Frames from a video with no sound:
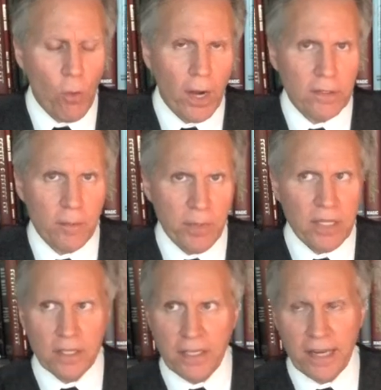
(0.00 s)
want to
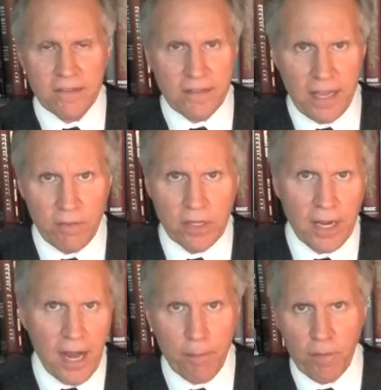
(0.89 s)
be the next David
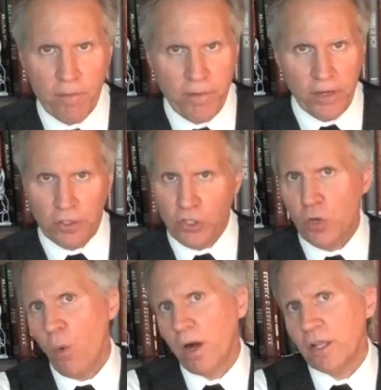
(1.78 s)
Copperfield, and
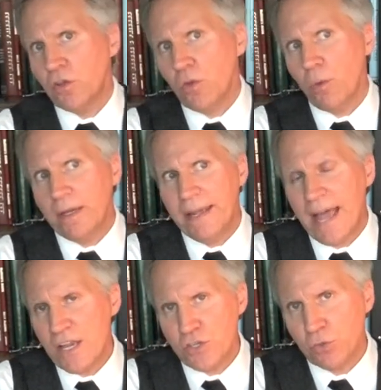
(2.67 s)
you want to do a
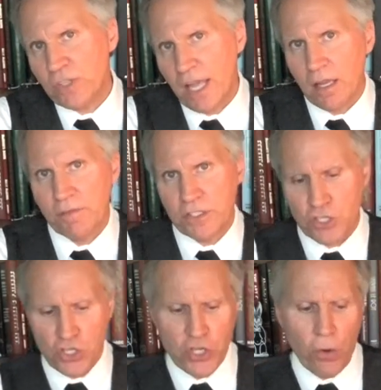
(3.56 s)
national
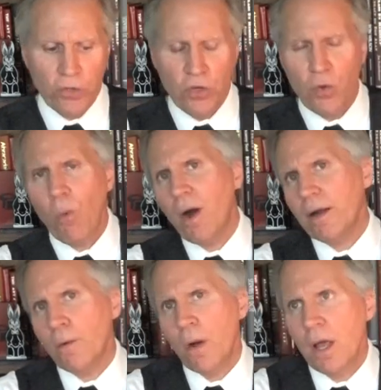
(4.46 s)
television show, and you
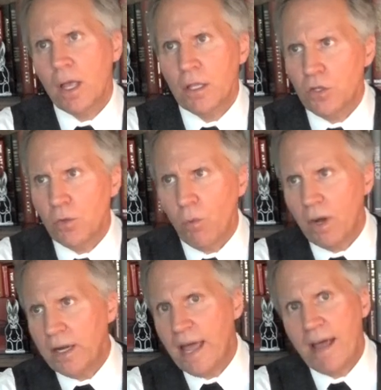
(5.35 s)

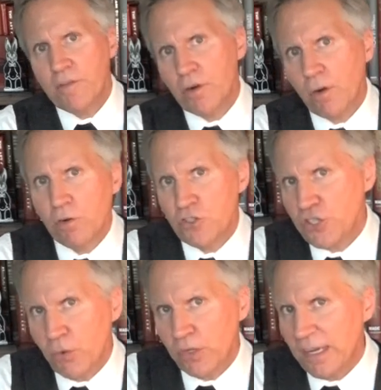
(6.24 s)
want to have your own
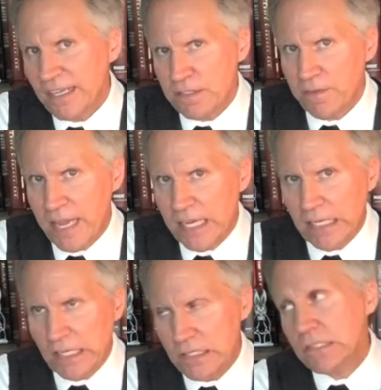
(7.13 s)
show in Las
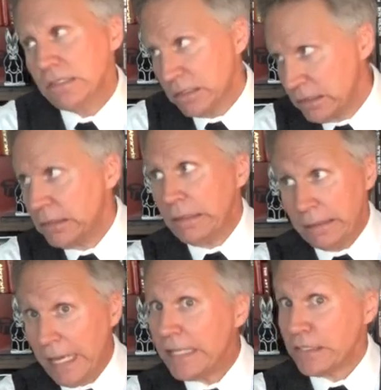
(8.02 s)
Vegas,
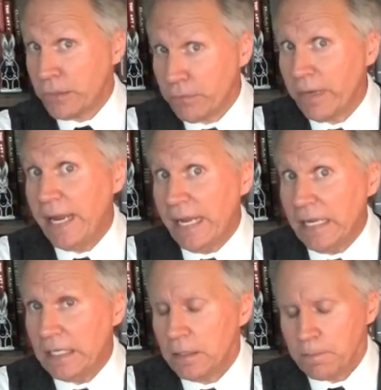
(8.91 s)
that's great.